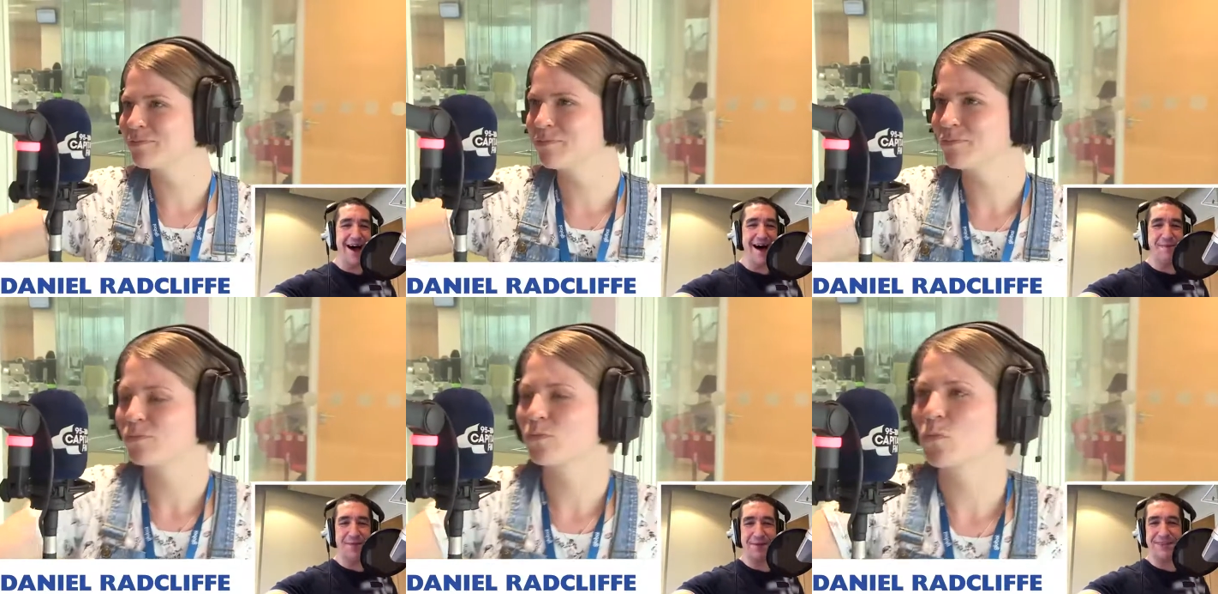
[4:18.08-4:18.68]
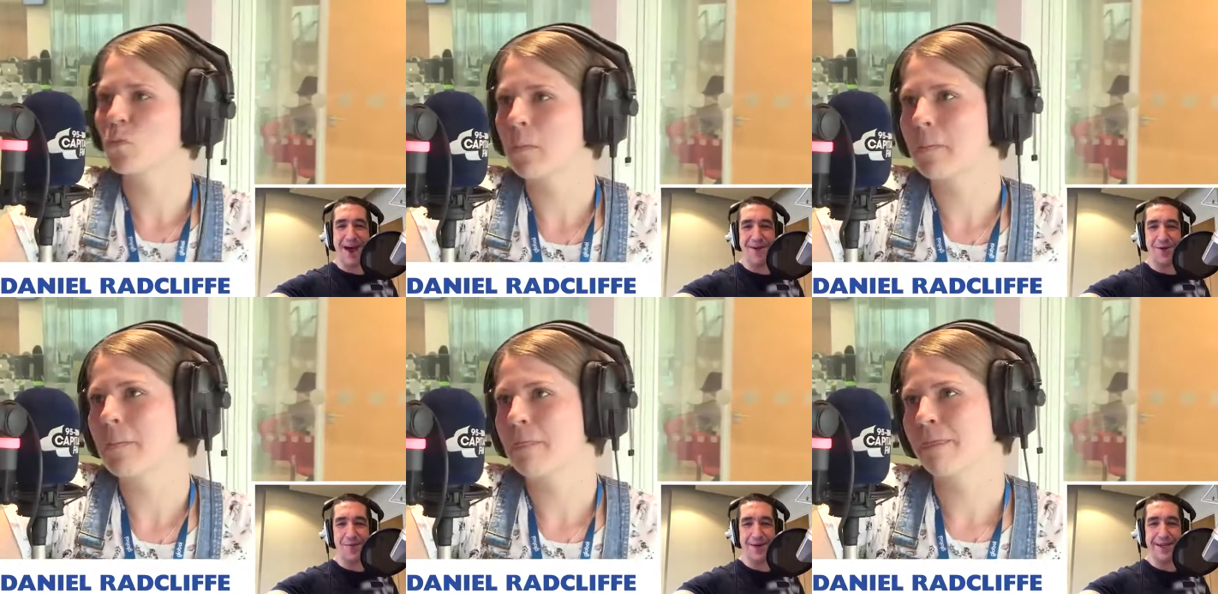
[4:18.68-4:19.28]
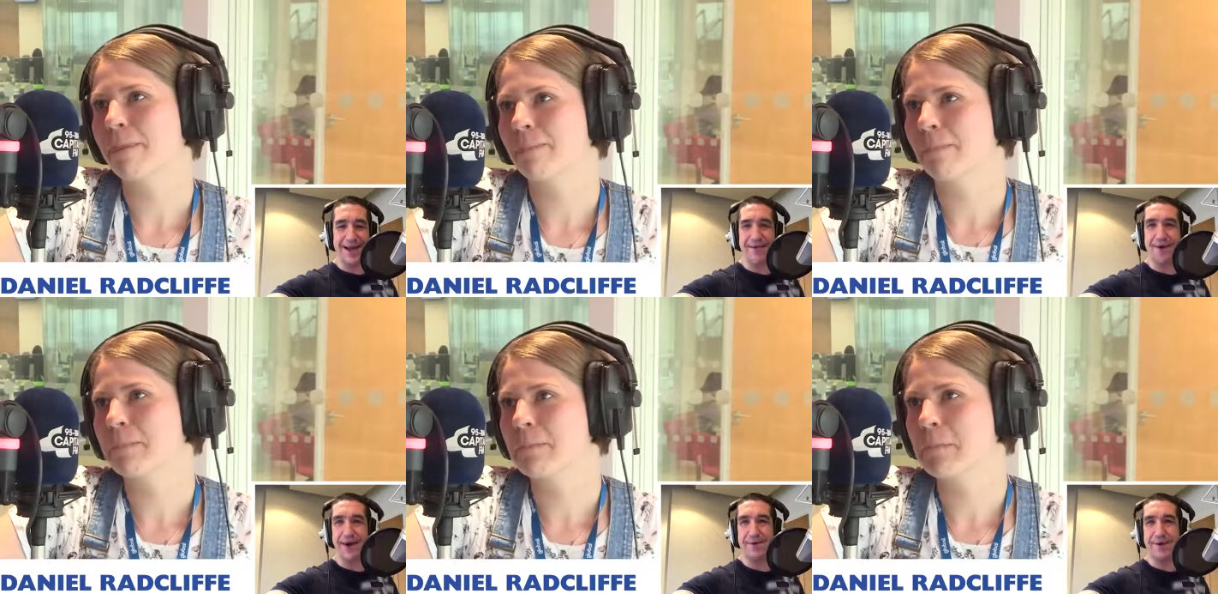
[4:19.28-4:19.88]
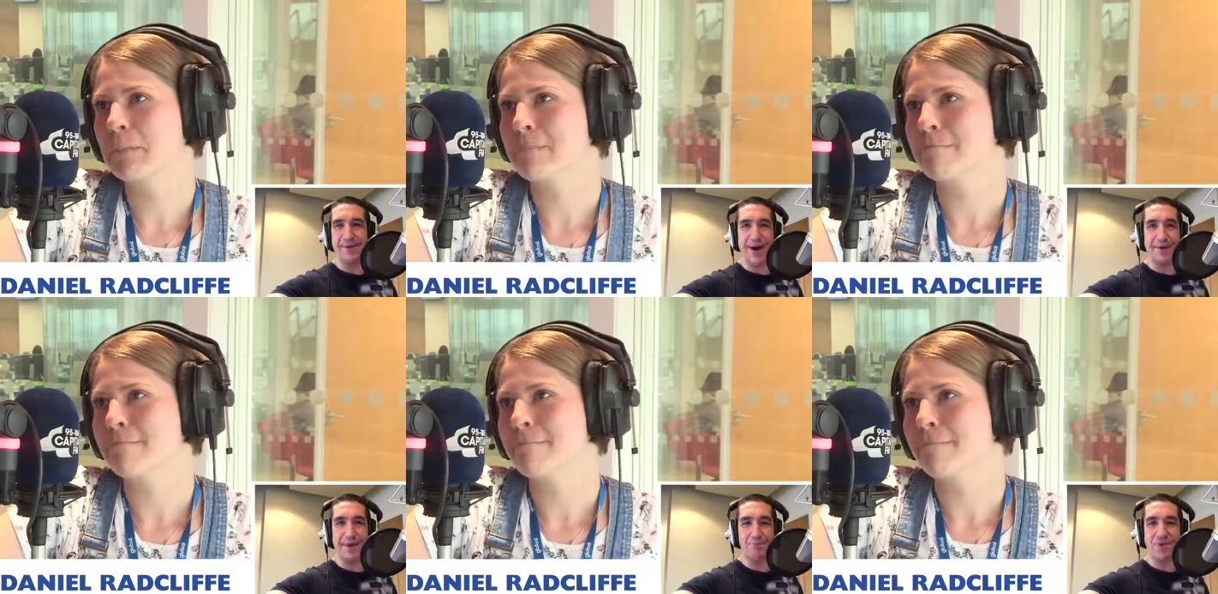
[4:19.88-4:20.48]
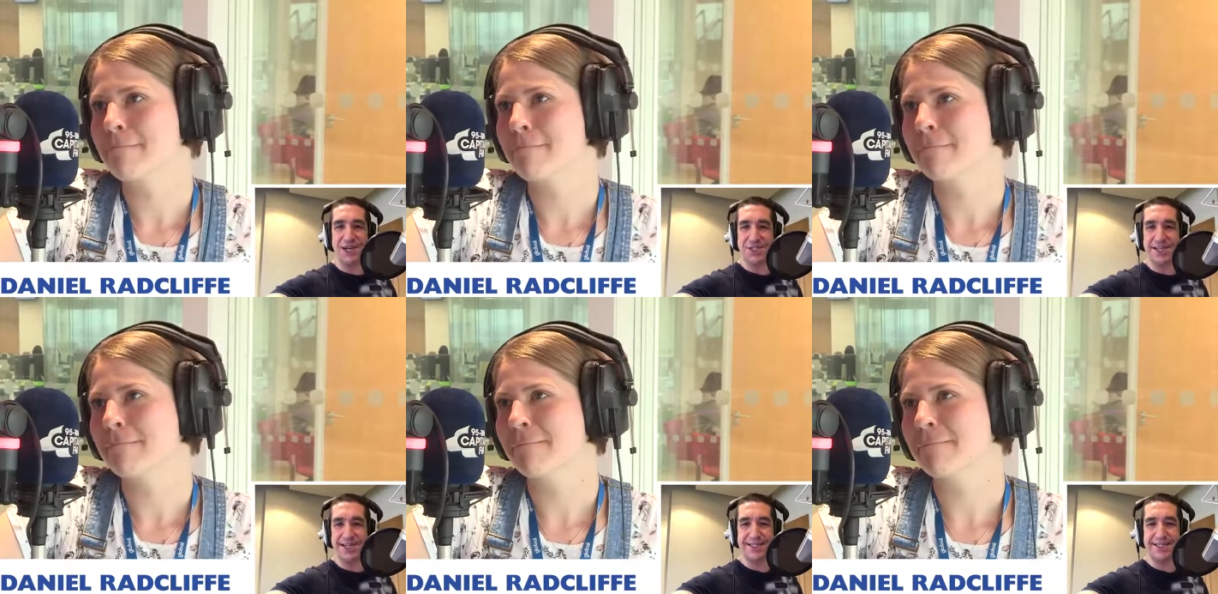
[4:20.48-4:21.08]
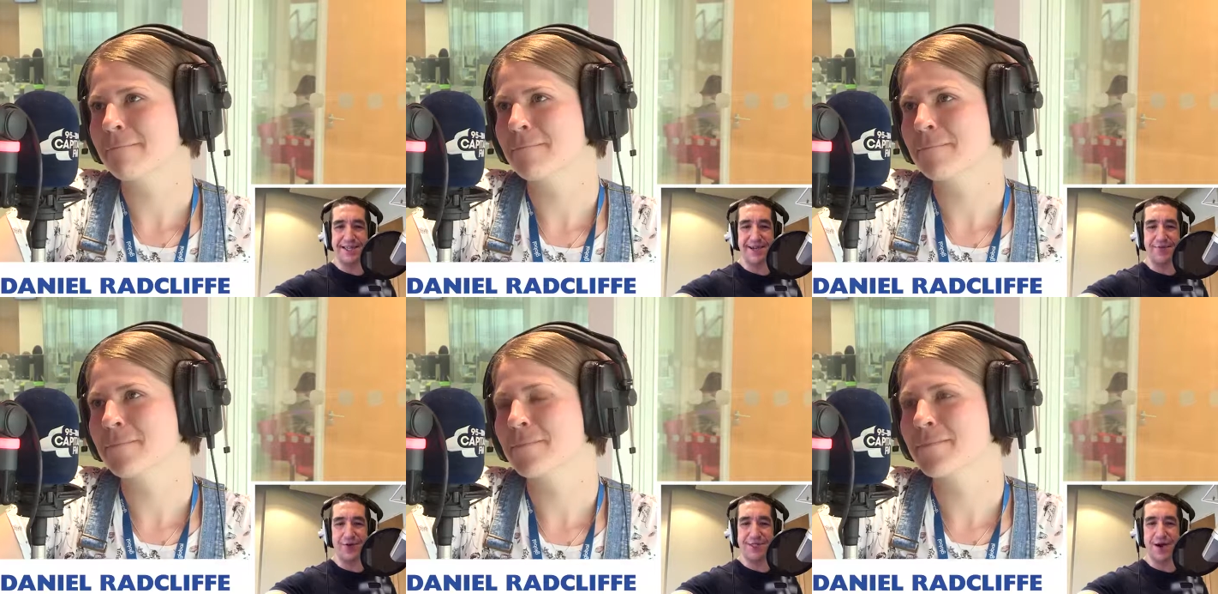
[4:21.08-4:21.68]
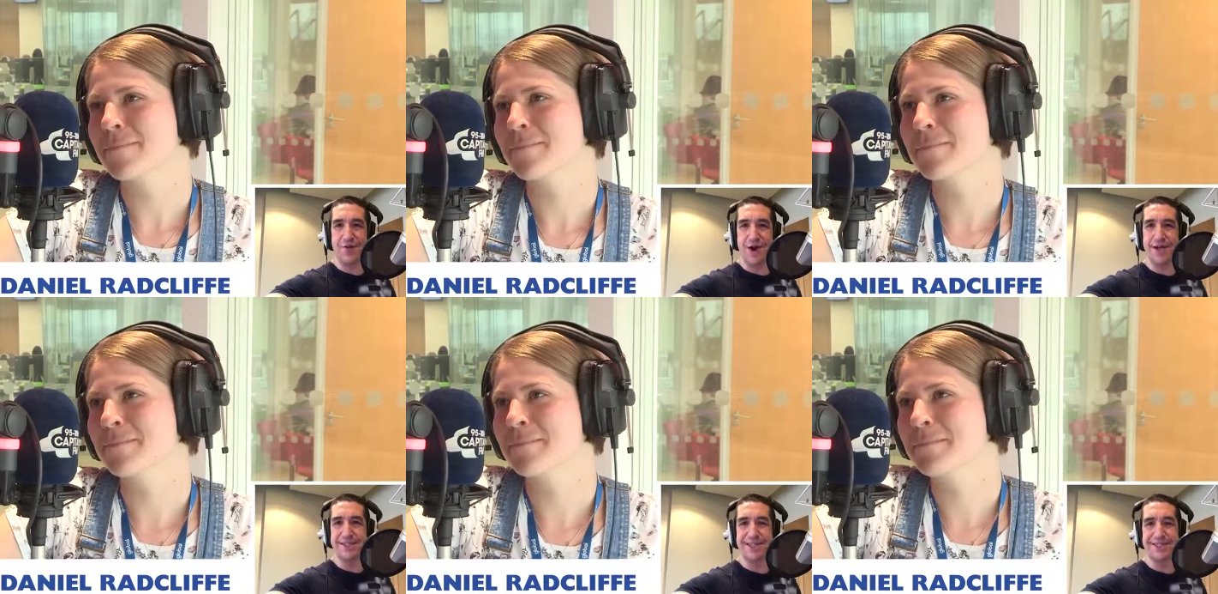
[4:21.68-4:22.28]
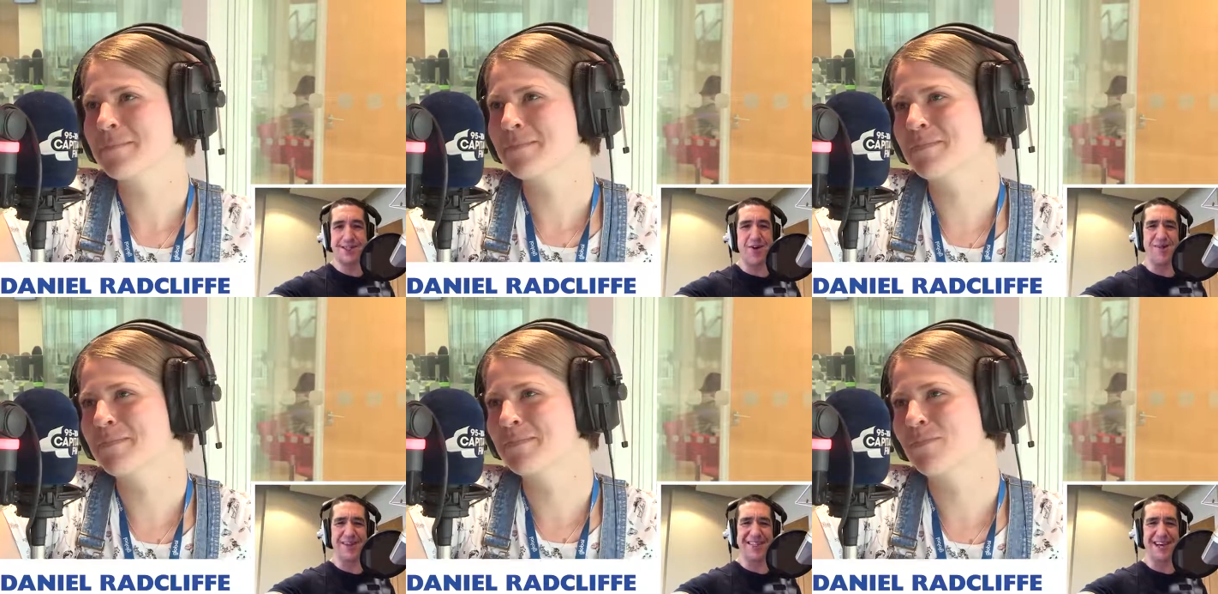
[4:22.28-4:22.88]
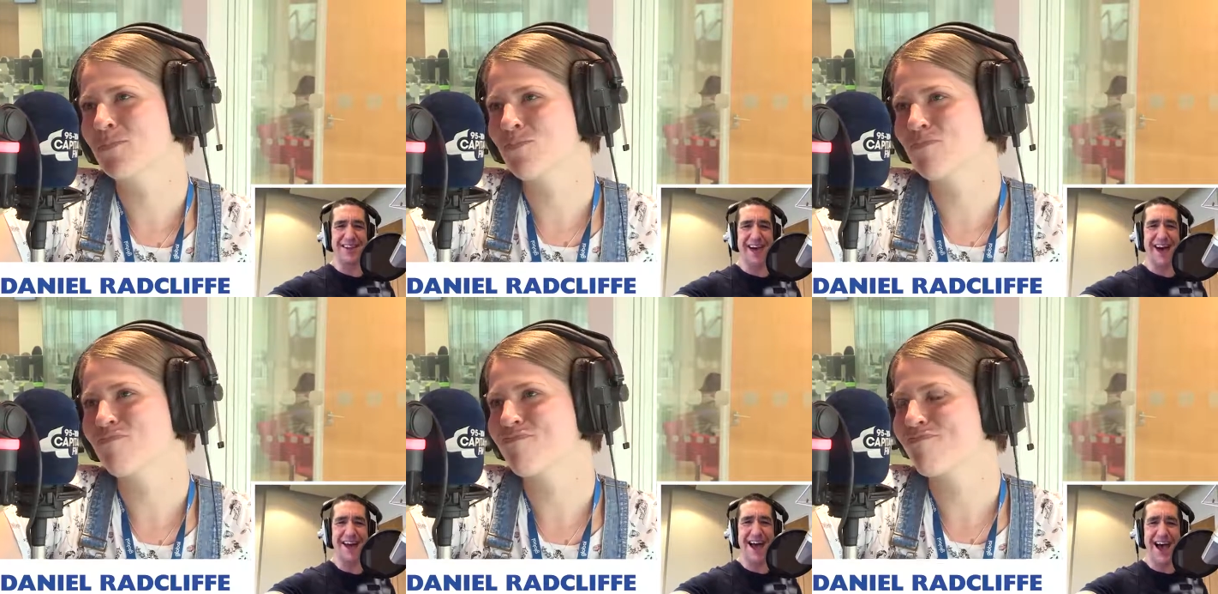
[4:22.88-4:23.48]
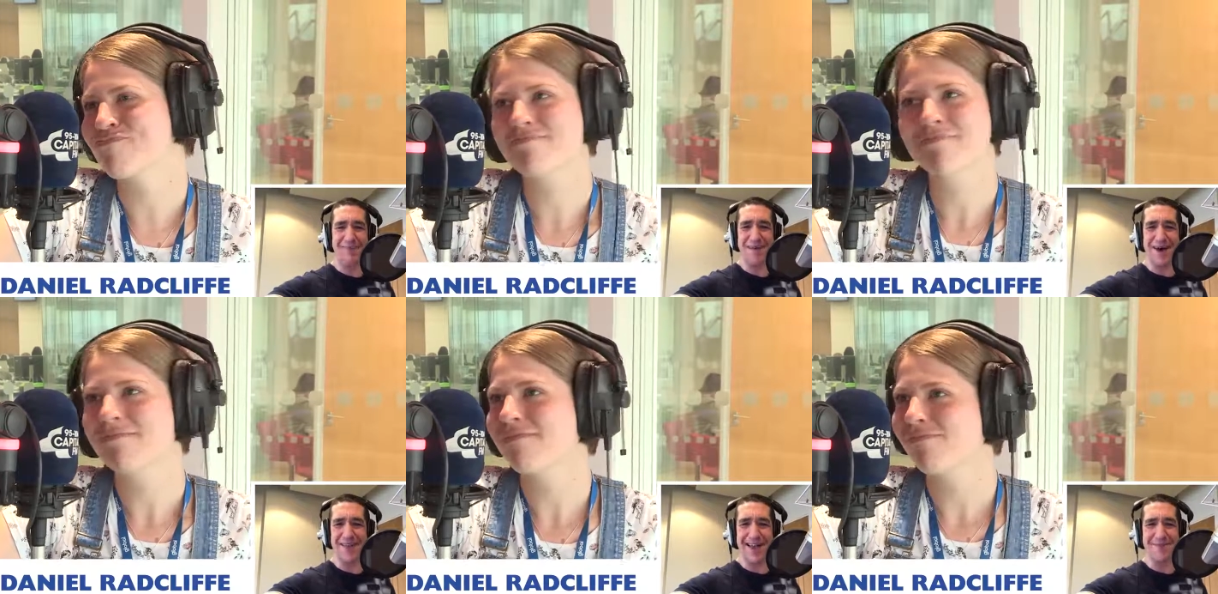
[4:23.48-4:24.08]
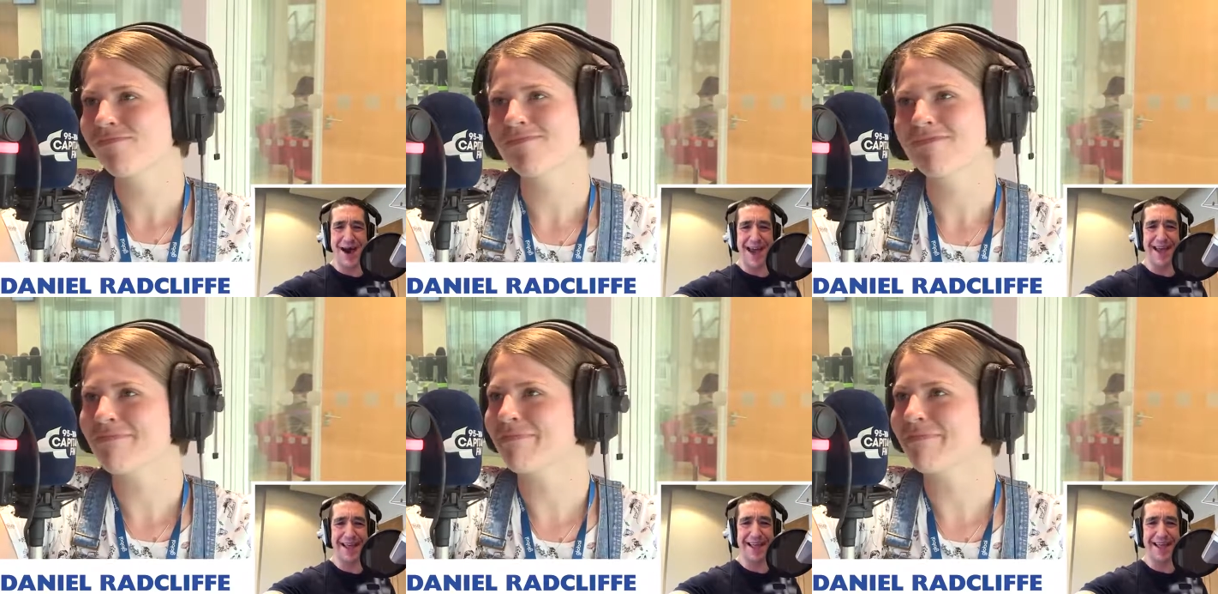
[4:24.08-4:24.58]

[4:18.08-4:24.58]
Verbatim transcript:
Speaker 1: Um, I'm Darren Altman. I'm, a, I'm, a, I'm an impressionist and a voiceover artist. Sorry, Matilda. Happy birthday, mate.